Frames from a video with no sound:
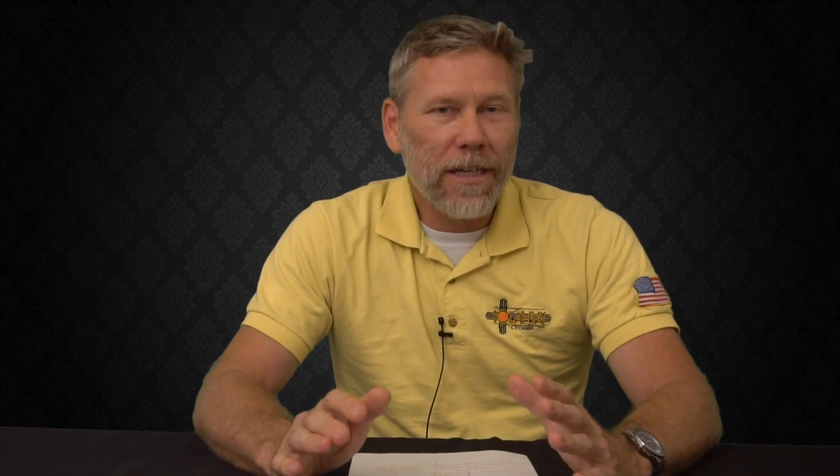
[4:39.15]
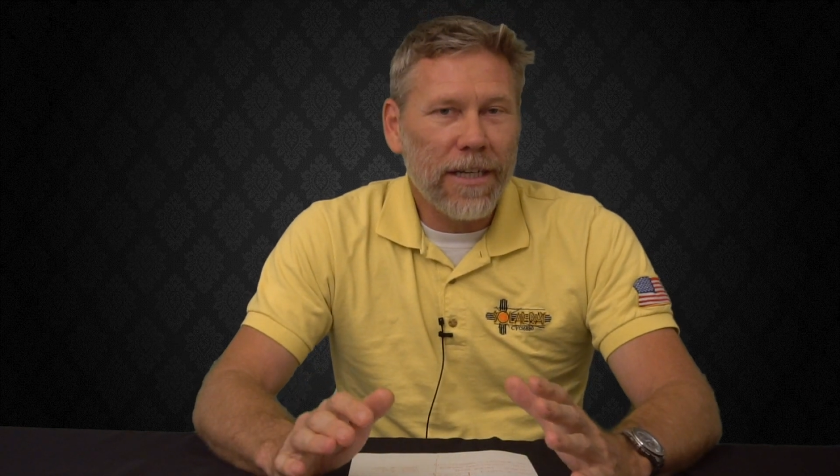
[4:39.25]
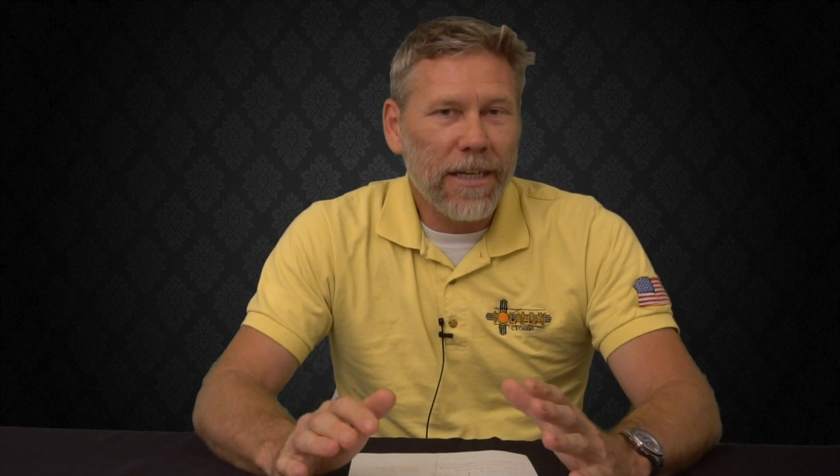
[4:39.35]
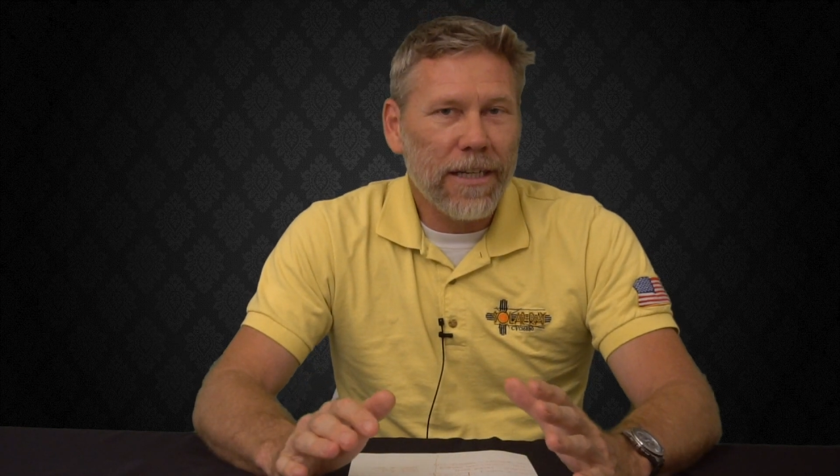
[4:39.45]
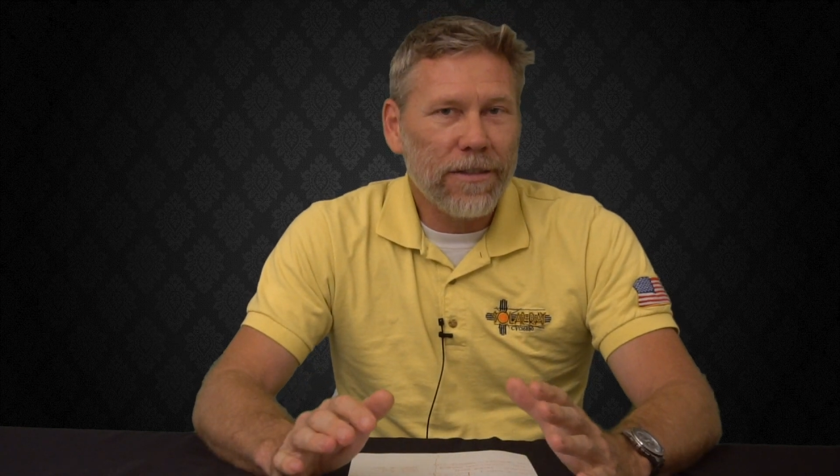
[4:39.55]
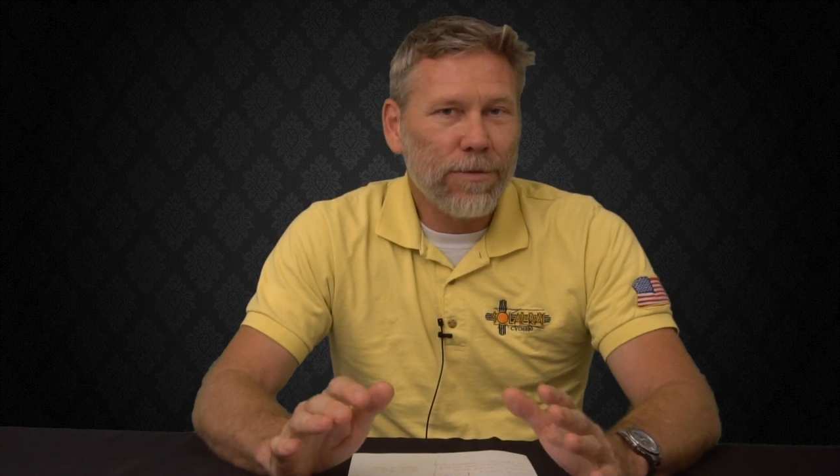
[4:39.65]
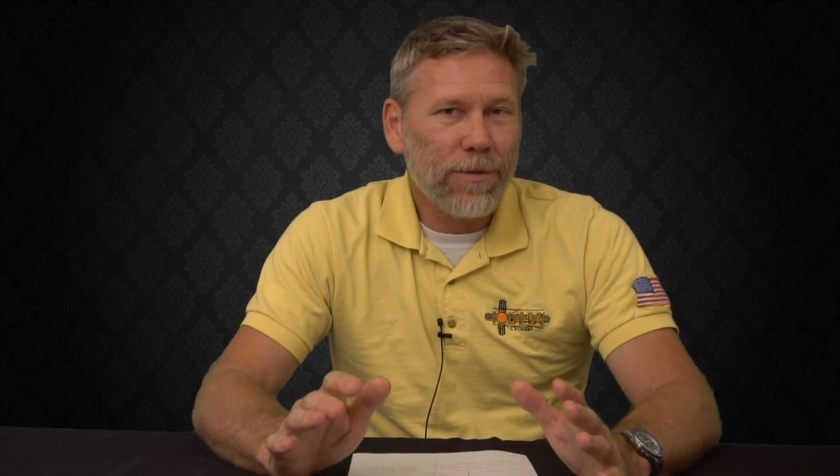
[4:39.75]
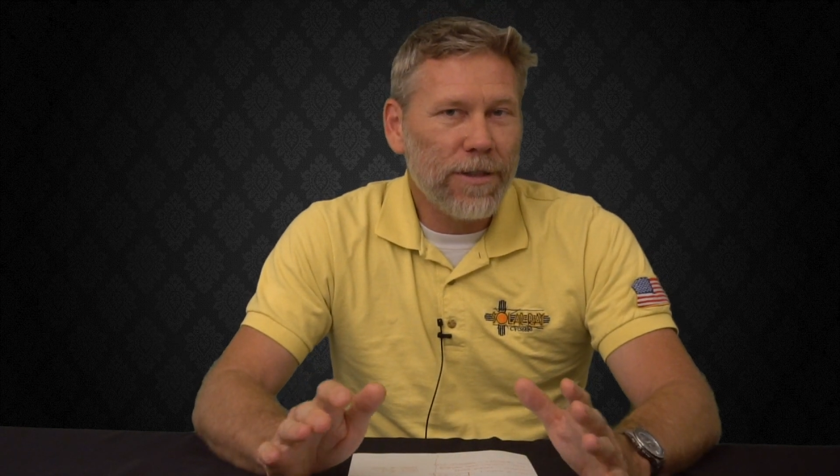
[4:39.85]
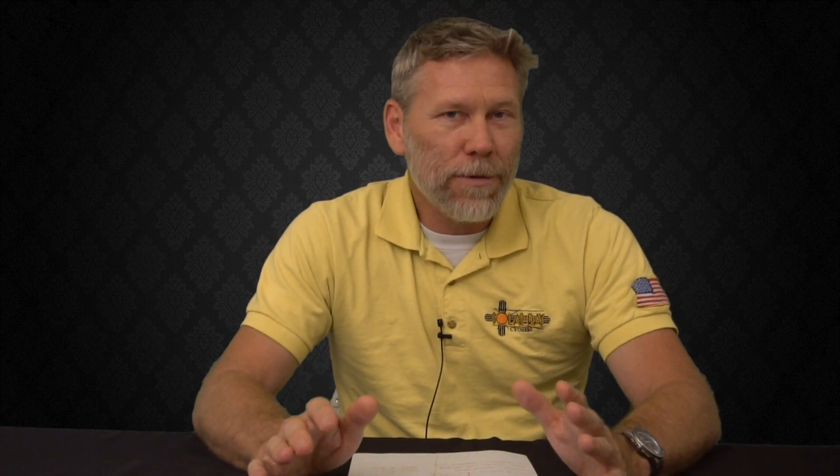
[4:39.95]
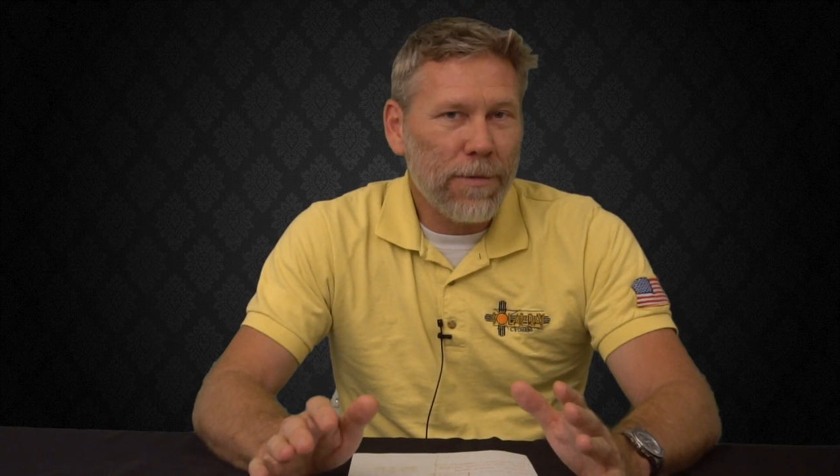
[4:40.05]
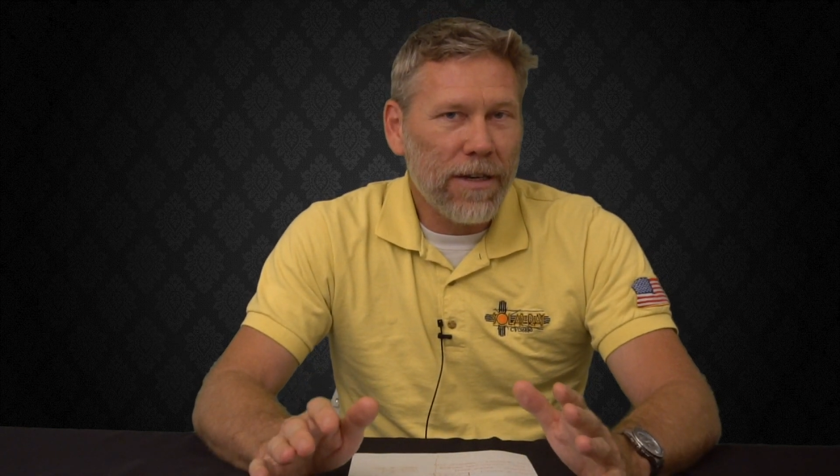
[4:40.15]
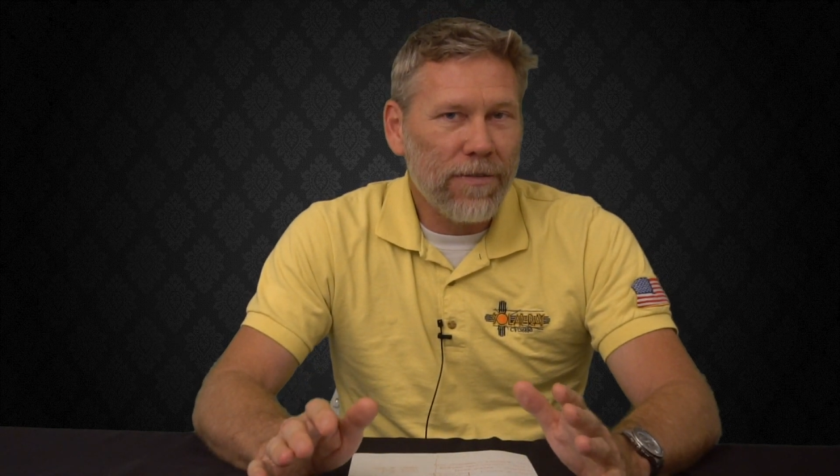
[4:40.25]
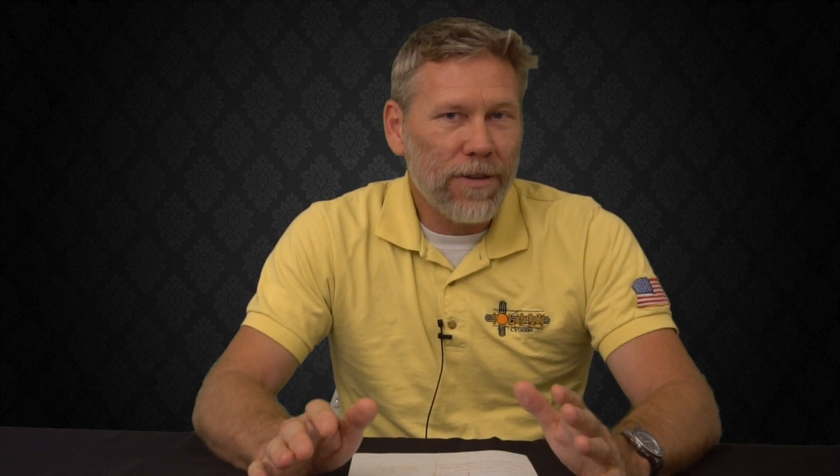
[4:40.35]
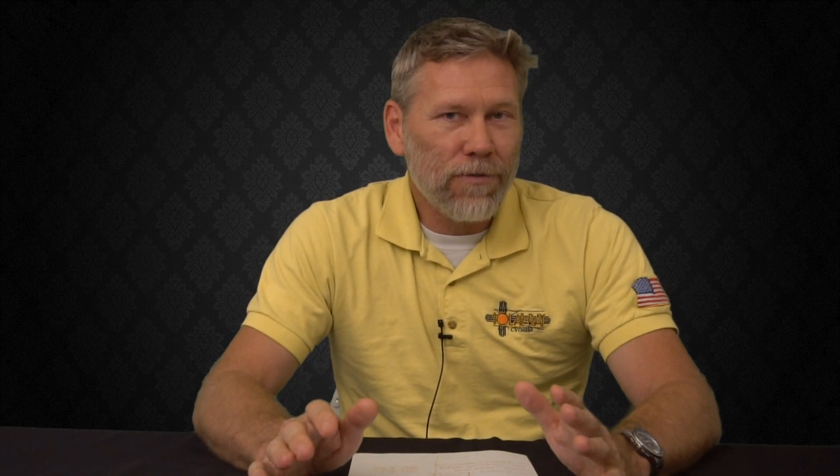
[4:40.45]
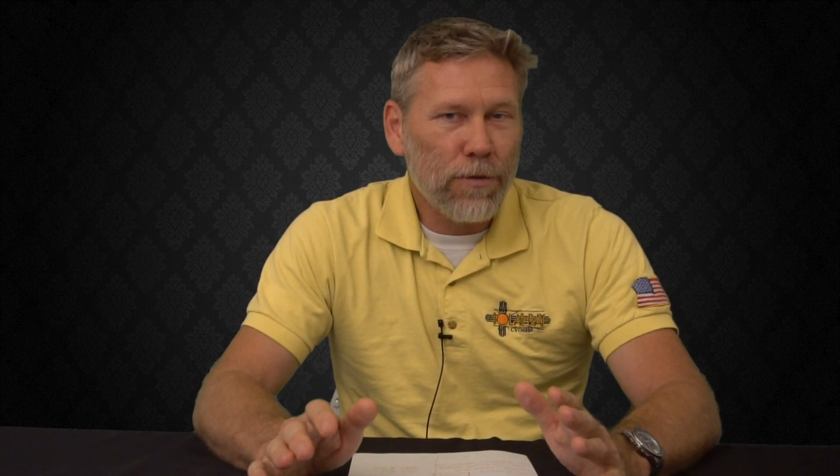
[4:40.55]
I can answer with the amount of
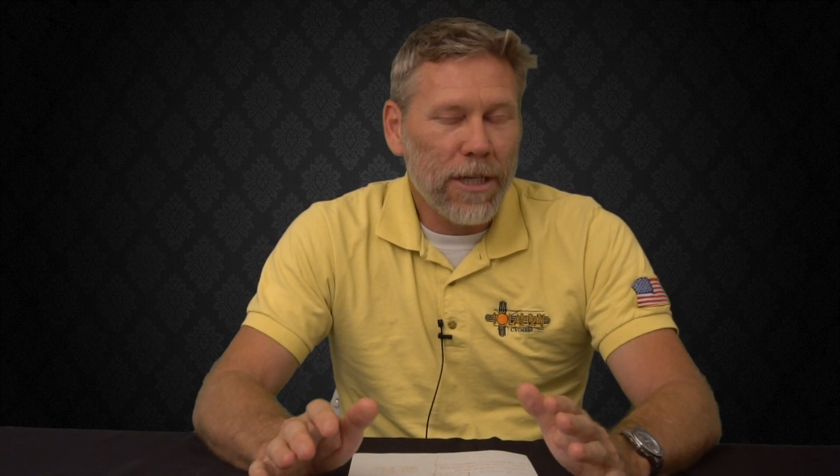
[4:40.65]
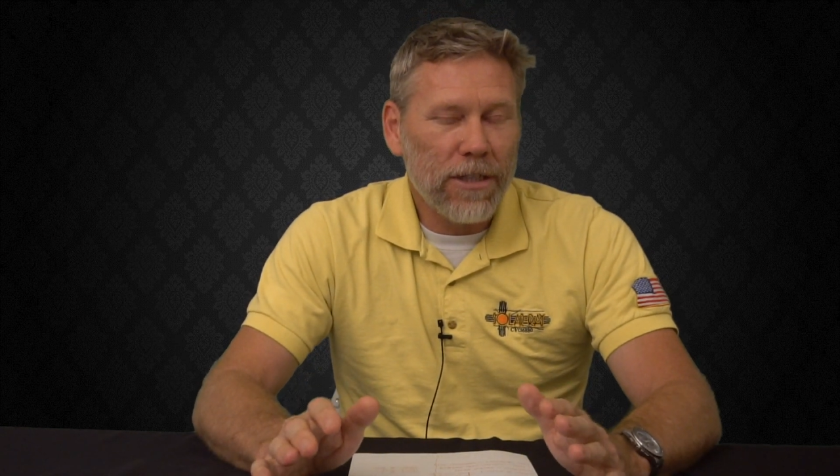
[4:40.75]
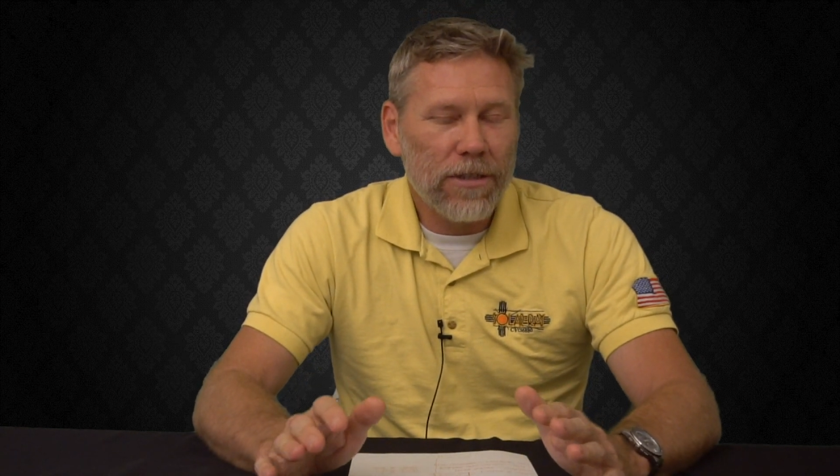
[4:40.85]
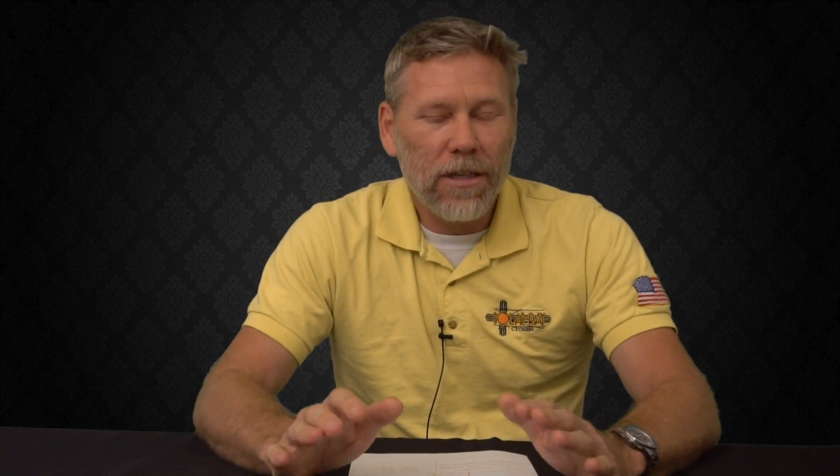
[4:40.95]
information.